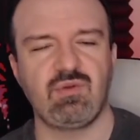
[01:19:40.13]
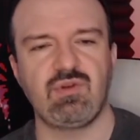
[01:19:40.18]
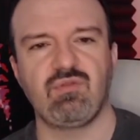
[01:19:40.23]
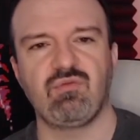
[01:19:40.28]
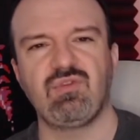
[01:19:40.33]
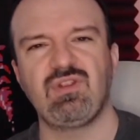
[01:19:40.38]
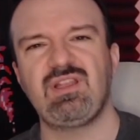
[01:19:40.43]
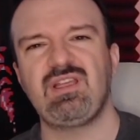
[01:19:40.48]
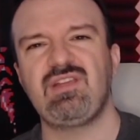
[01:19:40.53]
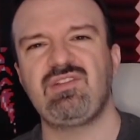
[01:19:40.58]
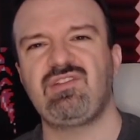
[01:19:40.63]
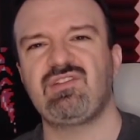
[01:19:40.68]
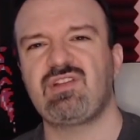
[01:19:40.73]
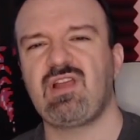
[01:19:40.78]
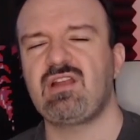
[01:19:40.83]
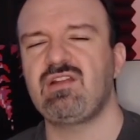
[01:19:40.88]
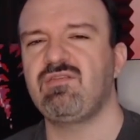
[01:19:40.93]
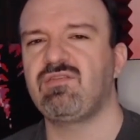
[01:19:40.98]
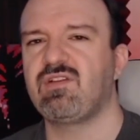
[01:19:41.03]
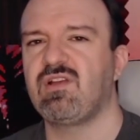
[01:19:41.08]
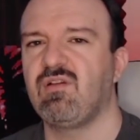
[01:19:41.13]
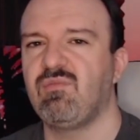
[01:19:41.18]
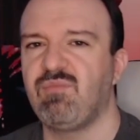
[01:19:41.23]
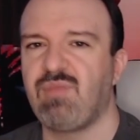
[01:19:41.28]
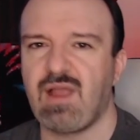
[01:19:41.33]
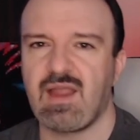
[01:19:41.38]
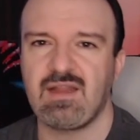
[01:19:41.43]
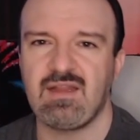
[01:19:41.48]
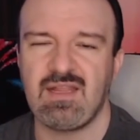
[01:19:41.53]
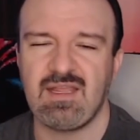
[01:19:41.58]
What it really is kind of
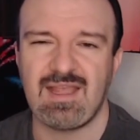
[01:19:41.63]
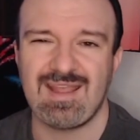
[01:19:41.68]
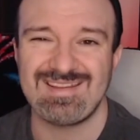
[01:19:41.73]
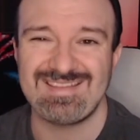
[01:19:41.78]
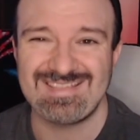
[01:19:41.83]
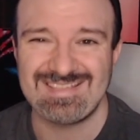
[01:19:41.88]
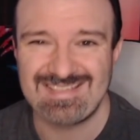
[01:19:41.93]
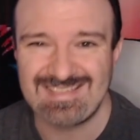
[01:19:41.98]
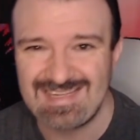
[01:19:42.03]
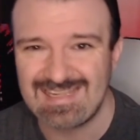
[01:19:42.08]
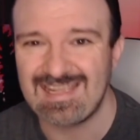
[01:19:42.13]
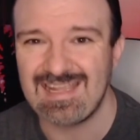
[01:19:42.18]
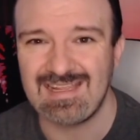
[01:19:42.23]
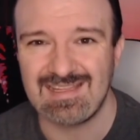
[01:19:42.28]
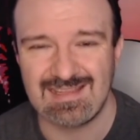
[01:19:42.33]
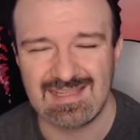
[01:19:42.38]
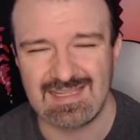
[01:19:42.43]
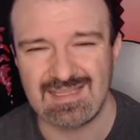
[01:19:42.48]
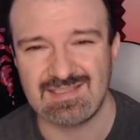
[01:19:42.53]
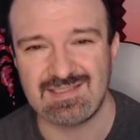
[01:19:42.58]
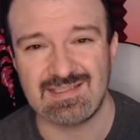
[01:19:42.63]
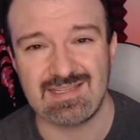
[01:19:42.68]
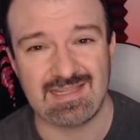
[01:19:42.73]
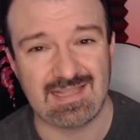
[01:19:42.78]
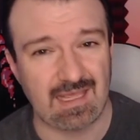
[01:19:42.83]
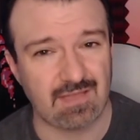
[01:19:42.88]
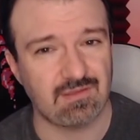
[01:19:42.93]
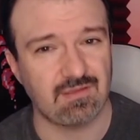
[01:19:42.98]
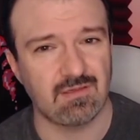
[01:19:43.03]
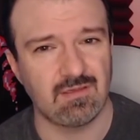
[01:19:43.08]
combining and sticking things
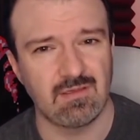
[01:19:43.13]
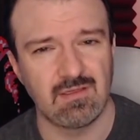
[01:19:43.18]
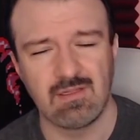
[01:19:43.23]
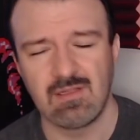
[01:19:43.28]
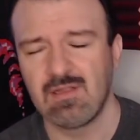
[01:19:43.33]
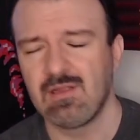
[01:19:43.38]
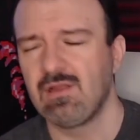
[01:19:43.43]
together.